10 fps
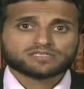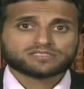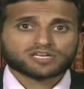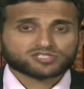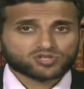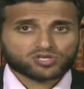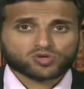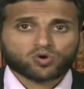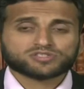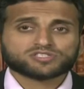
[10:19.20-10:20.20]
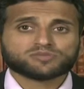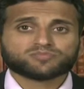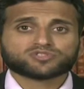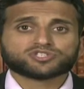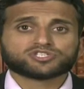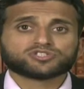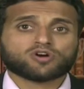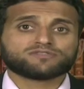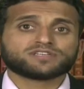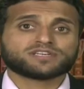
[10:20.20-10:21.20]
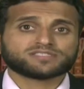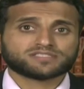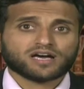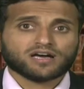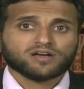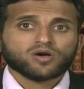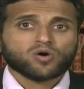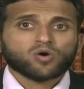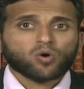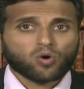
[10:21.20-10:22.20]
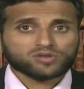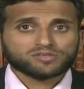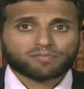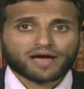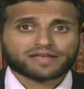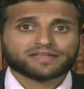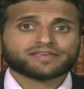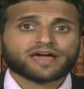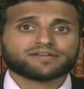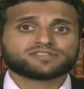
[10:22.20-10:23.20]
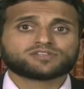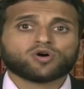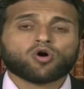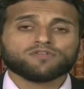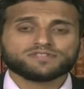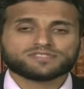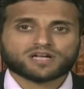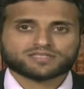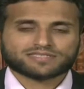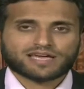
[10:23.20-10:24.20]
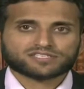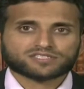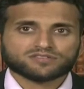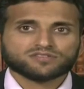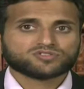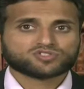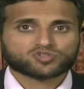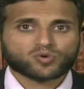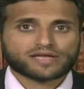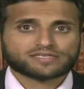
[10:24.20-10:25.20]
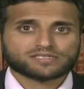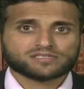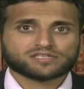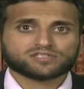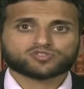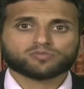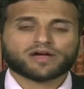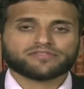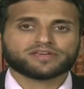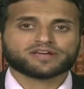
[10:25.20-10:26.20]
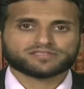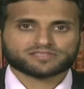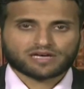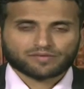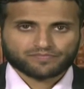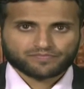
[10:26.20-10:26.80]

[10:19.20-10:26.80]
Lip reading: does not alter the position of the Karta or the binding character of the transaction so entered into by the Karta.